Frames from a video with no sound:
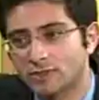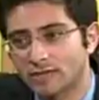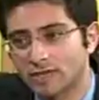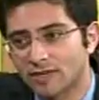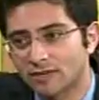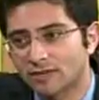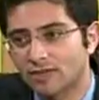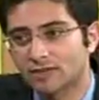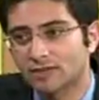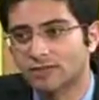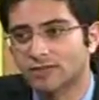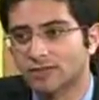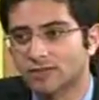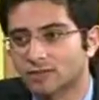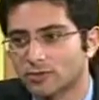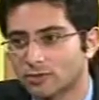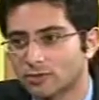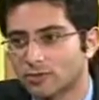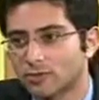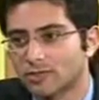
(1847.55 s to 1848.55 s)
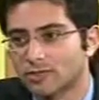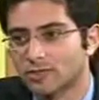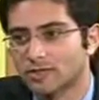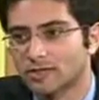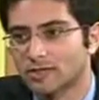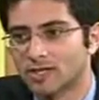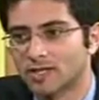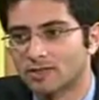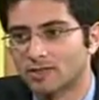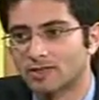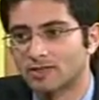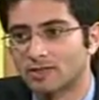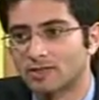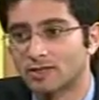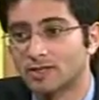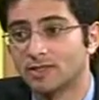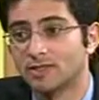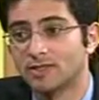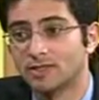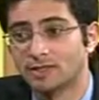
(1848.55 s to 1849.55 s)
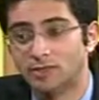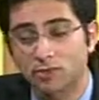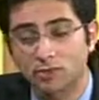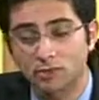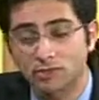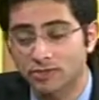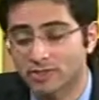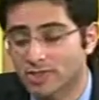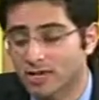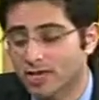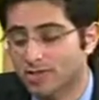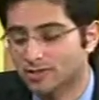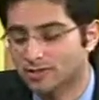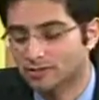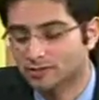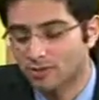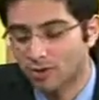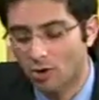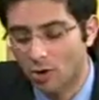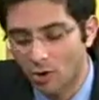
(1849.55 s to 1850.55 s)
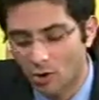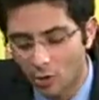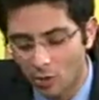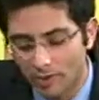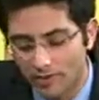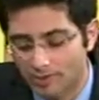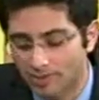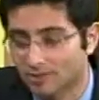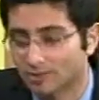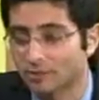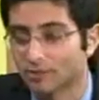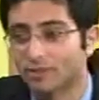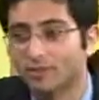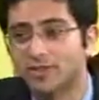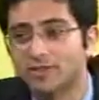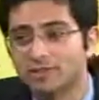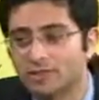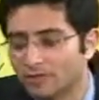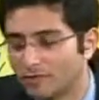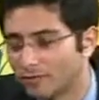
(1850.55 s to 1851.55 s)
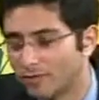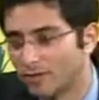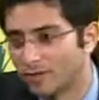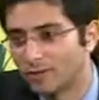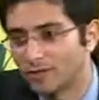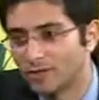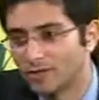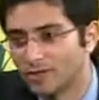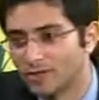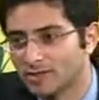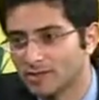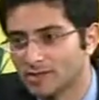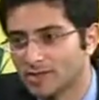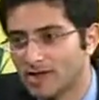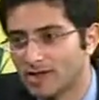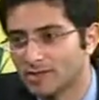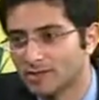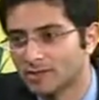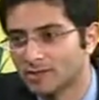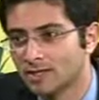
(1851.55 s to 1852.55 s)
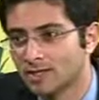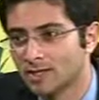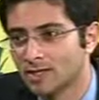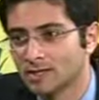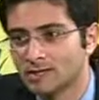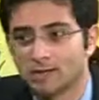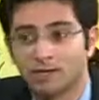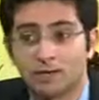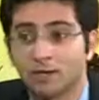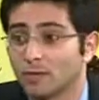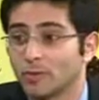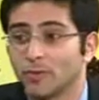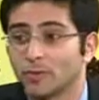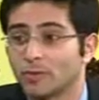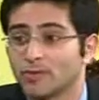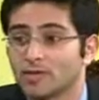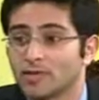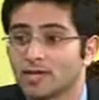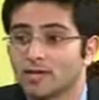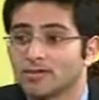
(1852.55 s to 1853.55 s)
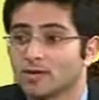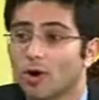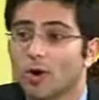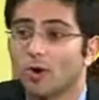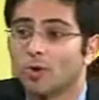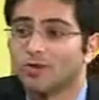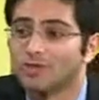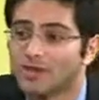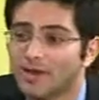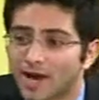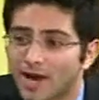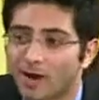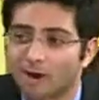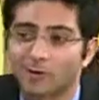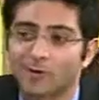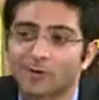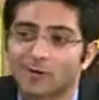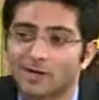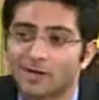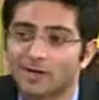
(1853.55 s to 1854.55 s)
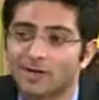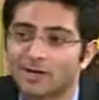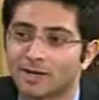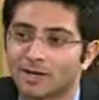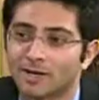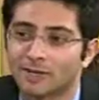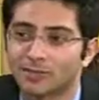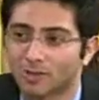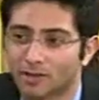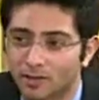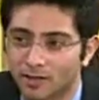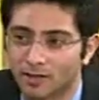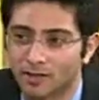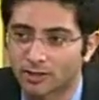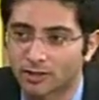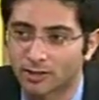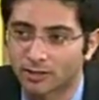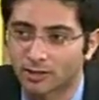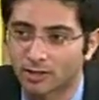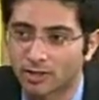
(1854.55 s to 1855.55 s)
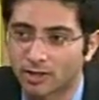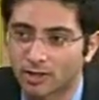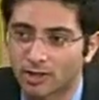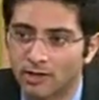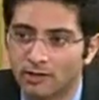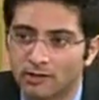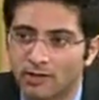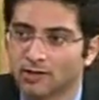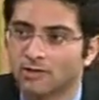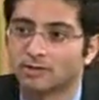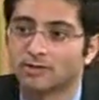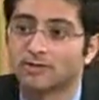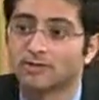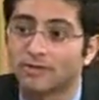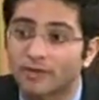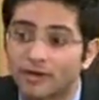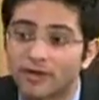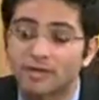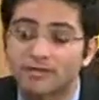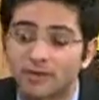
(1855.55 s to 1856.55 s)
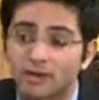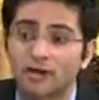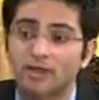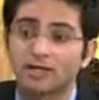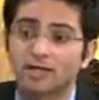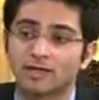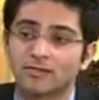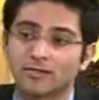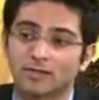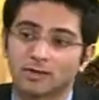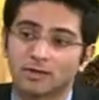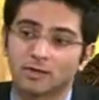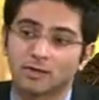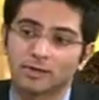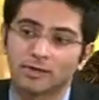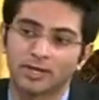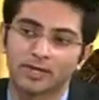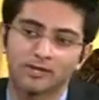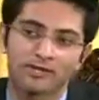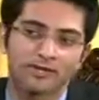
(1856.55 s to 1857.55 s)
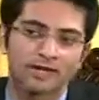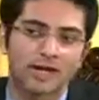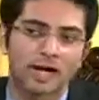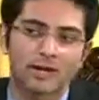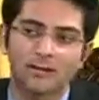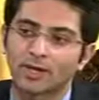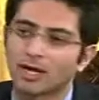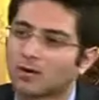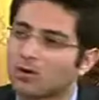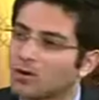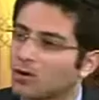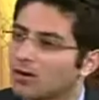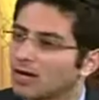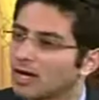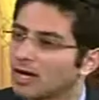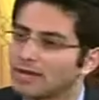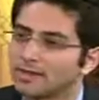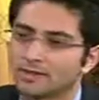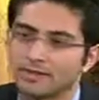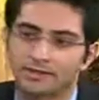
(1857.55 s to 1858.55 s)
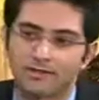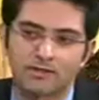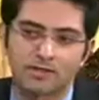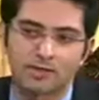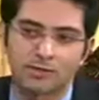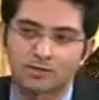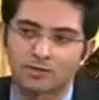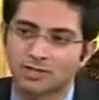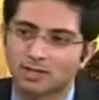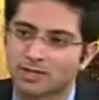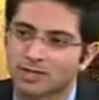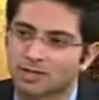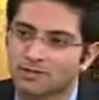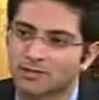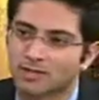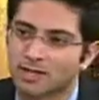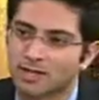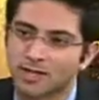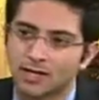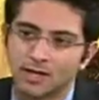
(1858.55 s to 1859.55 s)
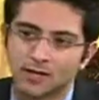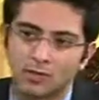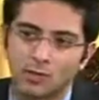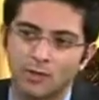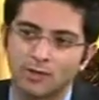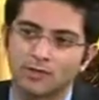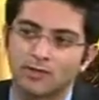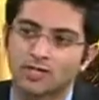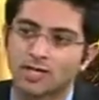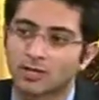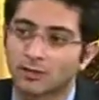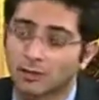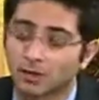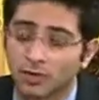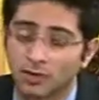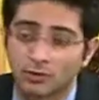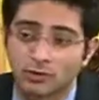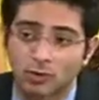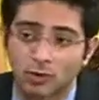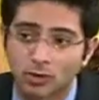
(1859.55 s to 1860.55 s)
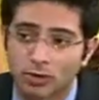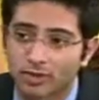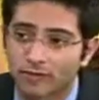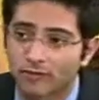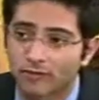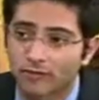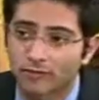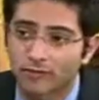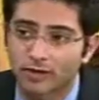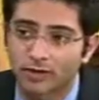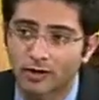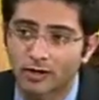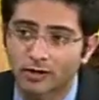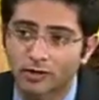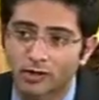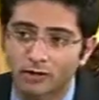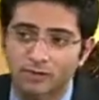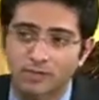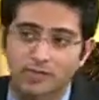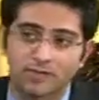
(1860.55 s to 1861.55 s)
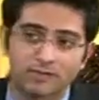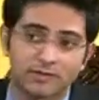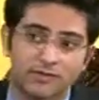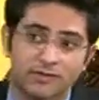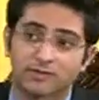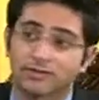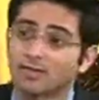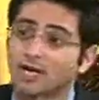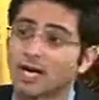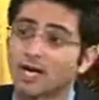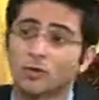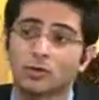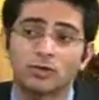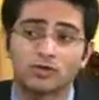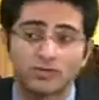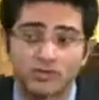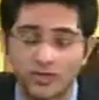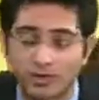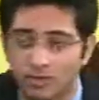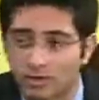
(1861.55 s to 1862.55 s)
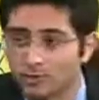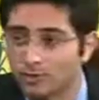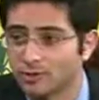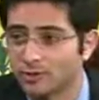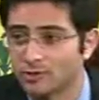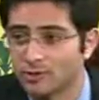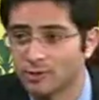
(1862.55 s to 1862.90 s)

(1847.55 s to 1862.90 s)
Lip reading: definitely true is that the social science is always at the risk of being politicized. Some people would say it's always inherently political, that it's very difficult because you've got to make all kinds of assumptions. When you say you're controlling for variables, you have to decide which variables to